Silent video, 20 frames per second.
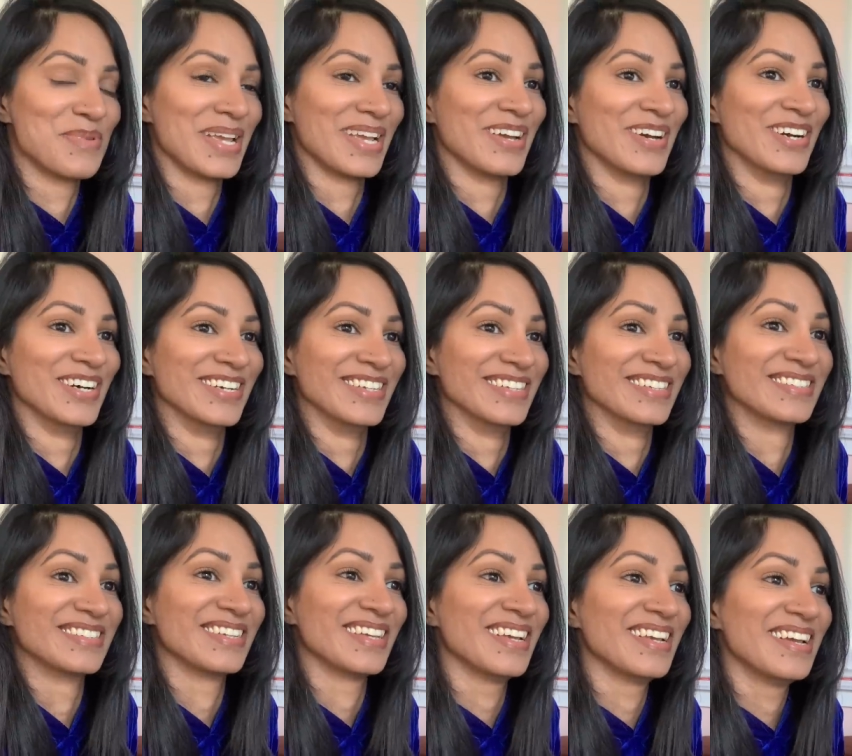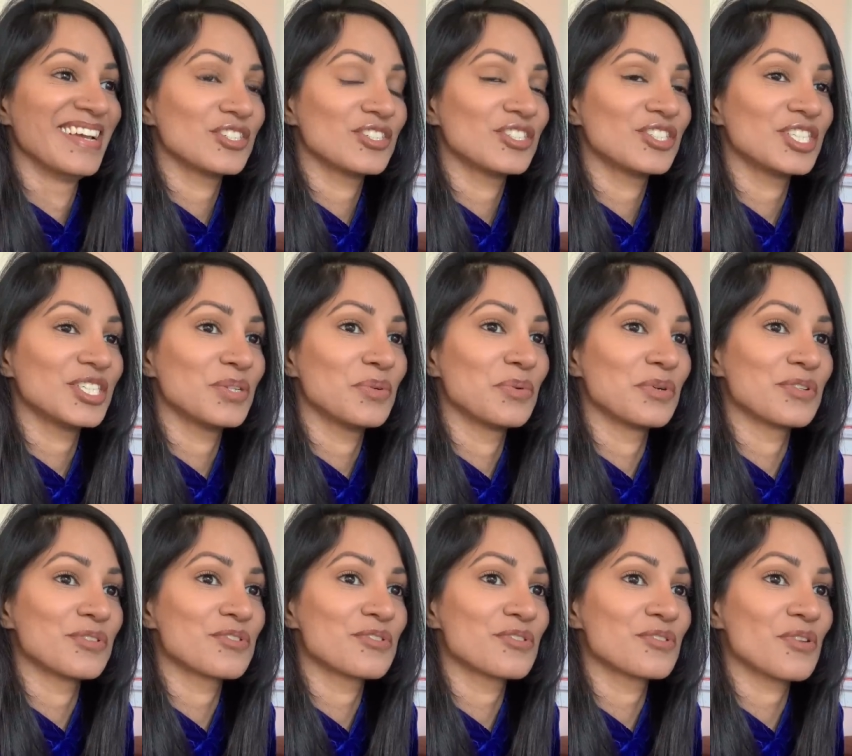because she
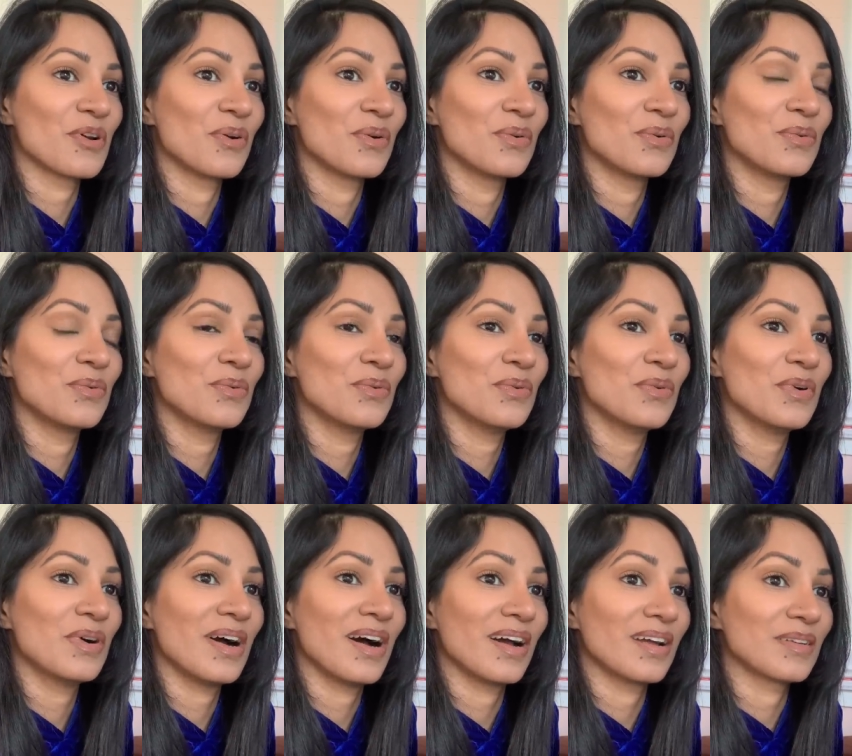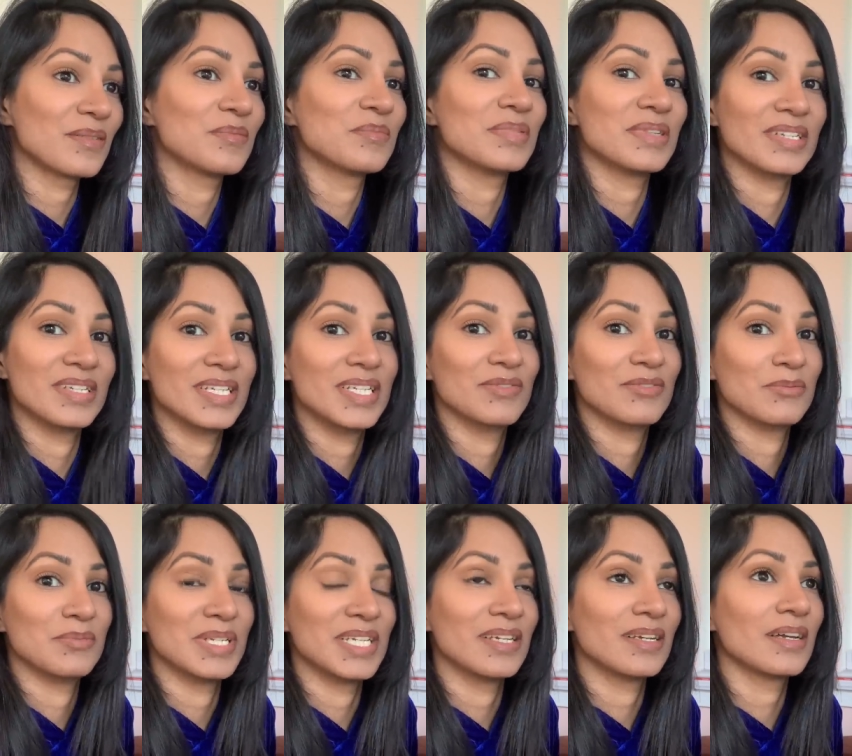was so
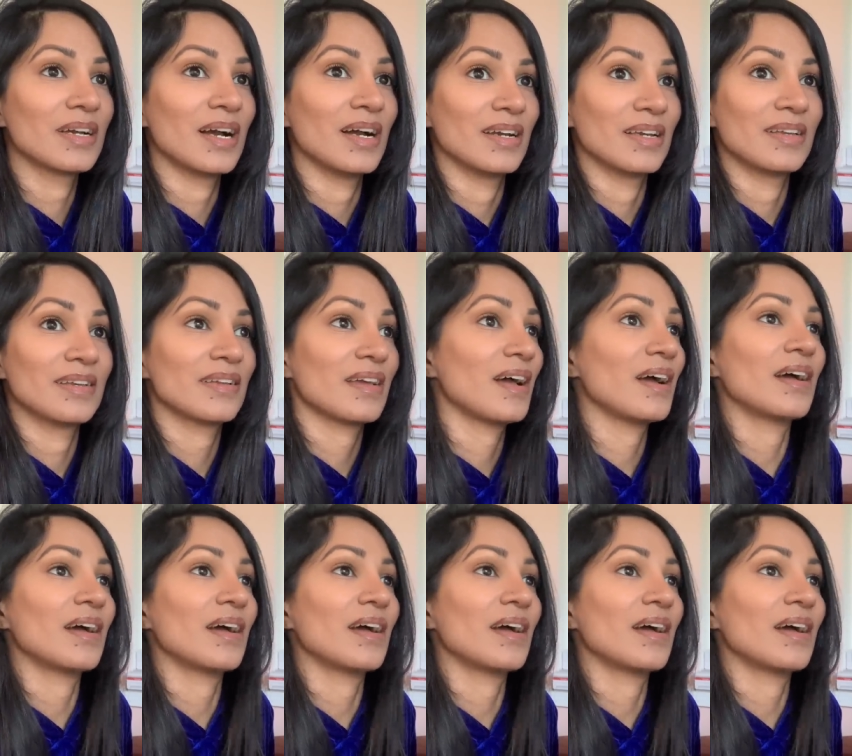unbelievably kind.